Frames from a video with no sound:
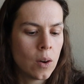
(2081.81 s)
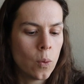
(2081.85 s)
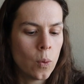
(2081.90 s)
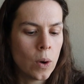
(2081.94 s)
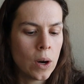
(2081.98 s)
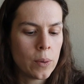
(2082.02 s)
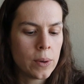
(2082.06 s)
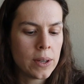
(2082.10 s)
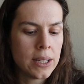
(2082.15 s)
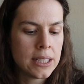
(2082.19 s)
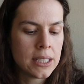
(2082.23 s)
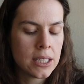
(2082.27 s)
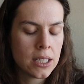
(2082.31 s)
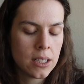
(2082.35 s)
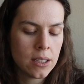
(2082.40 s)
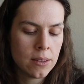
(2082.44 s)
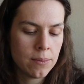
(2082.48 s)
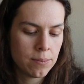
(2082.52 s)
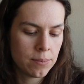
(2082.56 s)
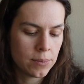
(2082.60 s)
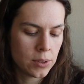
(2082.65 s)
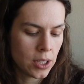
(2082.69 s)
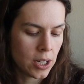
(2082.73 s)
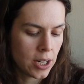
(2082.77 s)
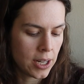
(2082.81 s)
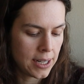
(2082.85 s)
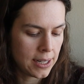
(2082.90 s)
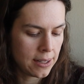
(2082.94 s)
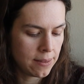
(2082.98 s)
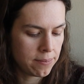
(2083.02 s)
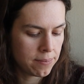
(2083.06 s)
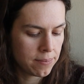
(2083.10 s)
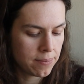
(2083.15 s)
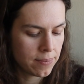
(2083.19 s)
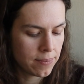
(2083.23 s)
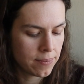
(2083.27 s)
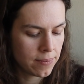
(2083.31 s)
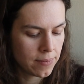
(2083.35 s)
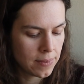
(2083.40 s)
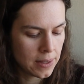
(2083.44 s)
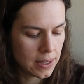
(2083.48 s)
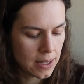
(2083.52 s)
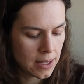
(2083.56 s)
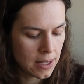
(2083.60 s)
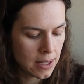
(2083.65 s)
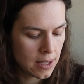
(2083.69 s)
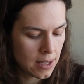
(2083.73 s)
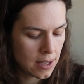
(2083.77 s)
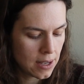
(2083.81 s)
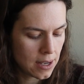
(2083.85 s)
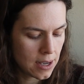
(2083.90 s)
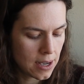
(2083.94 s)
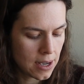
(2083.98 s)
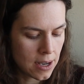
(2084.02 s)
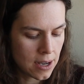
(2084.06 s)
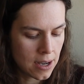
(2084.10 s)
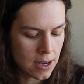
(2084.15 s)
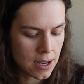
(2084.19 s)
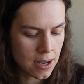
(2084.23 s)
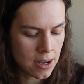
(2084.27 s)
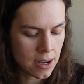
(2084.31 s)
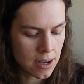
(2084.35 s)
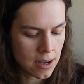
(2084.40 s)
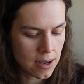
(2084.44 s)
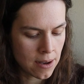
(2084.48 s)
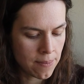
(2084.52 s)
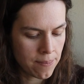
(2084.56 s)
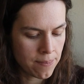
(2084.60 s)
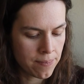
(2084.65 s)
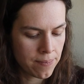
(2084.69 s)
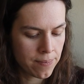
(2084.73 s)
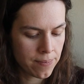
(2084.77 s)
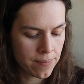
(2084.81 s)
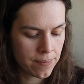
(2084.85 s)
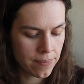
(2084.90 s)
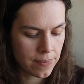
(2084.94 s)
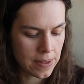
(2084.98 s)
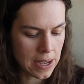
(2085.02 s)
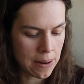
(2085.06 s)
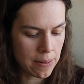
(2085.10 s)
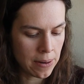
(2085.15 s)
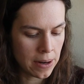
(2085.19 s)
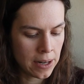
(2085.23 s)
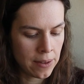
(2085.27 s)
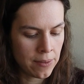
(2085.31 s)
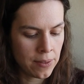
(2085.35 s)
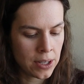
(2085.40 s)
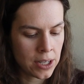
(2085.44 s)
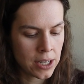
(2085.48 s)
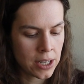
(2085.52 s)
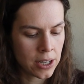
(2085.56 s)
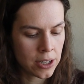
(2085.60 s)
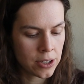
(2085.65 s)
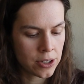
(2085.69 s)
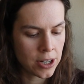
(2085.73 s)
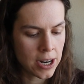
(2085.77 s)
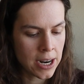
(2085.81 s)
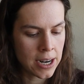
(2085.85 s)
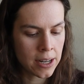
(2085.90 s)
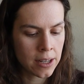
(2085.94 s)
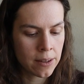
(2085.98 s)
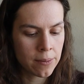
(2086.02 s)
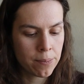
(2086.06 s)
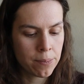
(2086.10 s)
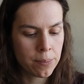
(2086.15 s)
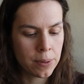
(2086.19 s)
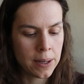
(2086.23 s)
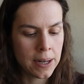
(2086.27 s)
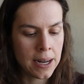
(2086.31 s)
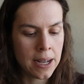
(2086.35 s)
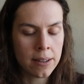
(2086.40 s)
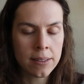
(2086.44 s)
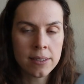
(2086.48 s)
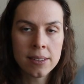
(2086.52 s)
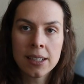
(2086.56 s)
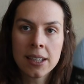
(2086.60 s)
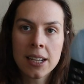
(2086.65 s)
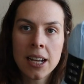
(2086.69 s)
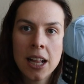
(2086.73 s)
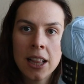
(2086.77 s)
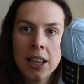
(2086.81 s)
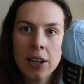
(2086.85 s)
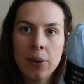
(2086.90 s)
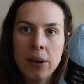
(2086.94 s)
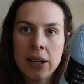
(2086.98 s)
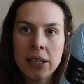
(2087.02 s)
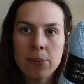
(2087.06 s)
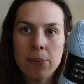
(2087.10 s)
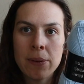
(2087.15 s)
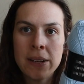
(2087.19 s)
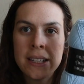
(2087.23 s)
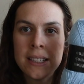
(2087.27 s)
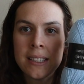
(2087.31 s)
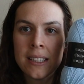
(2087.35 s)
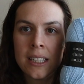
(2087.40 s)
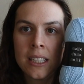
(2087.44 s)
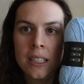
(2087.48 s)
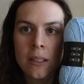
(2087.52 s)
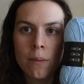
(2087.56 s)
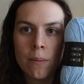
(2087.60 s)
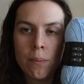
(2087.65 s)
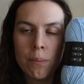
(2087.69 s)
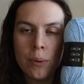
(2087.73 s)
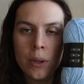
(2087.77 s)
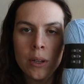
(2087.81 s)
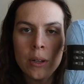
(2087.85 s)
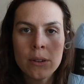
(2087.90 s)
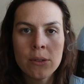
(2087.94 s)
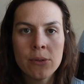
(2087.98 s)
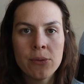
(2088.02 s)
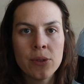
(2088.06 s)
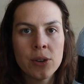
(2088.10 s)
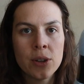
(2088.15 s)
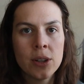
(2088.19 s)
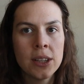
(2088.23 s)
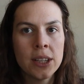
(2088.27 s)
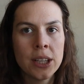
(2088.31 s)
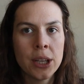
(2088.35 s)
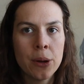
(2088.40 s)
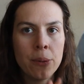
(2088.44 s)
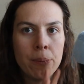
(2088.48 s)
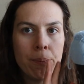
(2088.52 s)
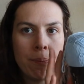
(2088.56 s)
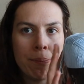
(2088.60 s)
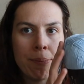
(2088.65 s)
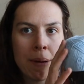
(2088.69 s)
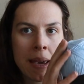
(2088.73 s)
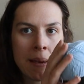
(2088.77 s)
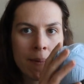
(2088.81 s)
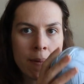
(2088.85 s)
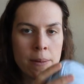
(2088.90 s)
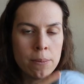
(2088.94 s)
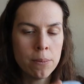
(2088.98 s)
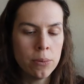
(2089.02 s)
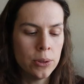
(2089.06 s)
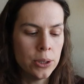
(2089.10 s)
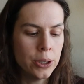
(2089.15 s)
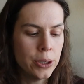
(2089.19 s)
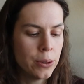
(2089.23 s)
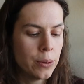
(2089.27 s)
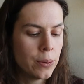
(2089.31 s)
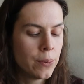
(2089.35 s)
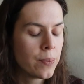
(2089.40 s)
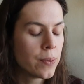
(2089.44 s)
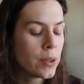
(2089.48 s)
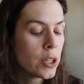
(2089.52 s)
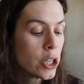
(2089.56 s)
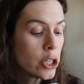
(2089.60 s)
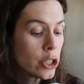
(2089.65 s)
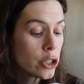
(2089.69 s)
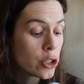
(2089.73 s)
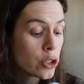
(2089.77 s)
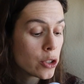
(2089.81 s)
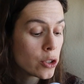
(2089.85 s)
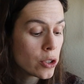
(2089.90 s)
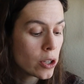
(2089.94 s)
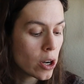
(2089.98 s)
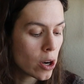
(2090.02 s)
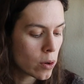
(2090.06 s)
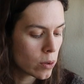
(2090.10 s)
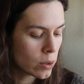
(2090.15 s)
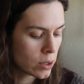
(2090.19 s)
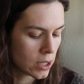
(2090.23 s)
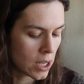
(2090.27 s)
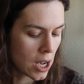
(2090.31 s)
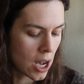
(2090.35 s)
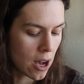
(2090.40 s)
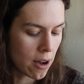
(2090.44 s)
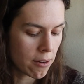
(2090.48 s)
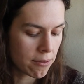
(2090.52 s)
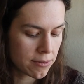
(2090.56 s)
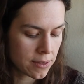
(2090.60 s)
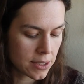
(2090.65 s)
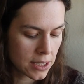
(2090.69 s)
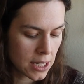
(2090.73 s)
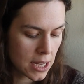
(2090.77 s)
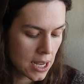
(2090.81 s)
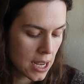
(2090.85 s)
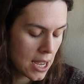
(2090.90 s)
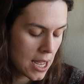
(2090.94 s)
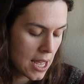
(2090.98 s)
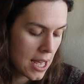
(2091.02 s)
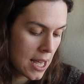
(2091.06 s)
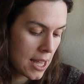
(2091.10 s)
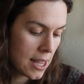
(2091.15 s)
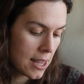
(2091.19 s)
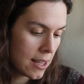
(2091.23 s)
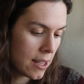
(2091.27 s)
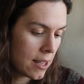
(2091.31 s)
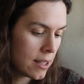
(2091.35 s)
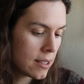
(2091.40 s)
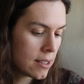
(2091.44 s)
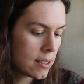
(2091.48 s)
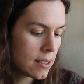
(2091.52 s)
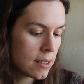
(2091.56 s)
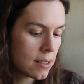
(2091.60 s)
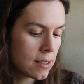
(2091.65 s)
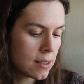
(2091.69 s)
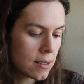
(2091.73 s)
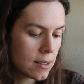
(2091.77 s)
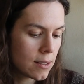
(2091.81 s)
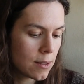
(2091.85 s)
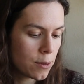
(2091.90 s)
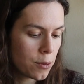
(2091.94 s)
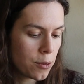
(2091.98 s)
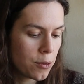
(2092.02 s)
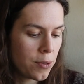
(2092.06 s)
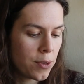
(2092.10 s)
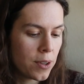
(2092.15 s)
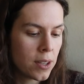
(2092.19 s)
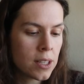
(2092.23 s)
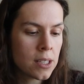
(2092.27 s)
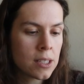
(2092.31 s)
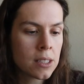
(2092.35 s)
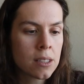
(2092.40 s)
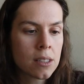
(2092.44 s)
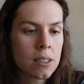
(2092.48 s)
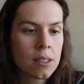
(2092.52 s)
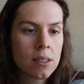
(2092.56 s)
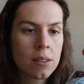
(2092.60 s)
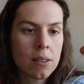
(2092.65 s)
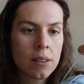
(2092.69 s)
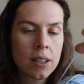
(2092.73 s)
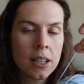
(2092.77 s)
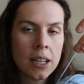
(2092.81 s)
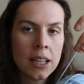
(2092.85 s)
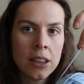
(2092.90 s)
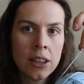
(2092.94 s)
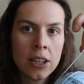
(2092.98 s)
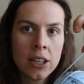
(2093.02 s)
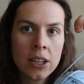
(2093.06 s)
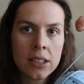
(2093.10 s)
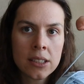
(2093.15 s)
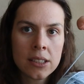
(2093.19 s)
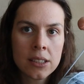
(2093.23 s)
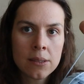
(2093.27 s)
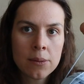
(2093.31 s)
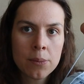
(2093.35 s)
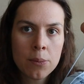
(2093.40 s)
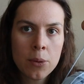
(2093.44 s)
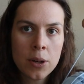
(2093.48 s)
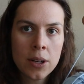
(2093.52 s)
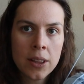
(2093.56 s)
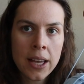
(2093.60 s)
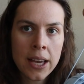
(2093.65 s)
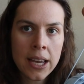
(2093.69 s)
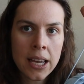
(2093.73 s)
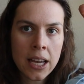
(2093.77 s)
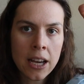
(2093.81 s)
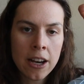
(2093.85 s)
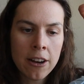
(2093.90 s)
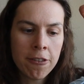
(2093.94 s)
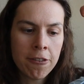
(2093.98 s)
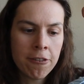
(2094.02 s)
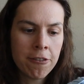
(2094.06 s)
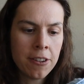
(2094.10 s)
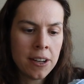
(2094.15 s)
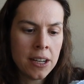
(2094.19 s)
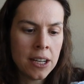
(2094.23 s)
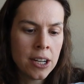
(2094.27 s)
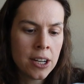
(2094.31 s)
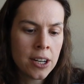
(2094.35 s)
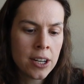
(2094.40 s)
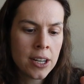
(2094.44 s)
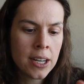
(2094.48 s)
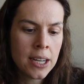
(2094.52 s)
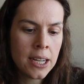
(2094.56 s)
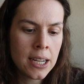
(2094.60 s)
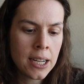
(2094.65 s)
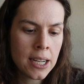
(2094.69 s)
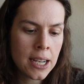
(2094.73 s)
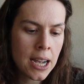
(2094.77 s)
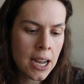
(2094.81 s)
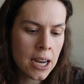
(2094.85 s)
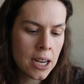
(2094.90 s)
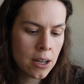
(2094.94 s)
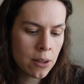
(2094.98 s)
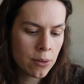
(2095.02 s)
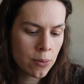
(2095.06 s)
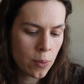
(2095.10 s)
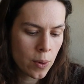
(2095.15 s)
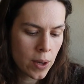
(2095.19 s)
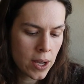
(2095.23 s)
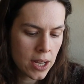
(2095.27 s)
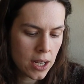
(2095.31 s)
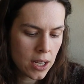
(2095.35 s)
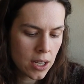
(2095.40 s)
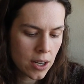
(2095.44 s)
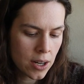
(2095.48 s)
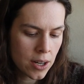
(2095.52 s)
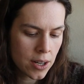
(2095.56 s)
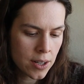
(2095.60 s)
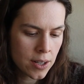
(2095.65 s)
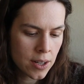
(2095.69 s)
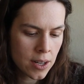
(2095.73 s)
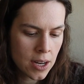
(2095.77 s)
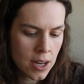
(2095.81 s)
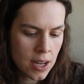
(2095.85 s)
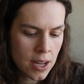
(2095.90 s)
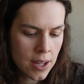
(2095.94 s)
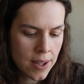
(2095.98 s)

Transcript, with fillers: Wawita, sorry. Um, I'm not even going to try to pronounce the colorways, but it's this beautiful little baby blue. So soft. This feels, it looks more like a fingering kind of weight yarn.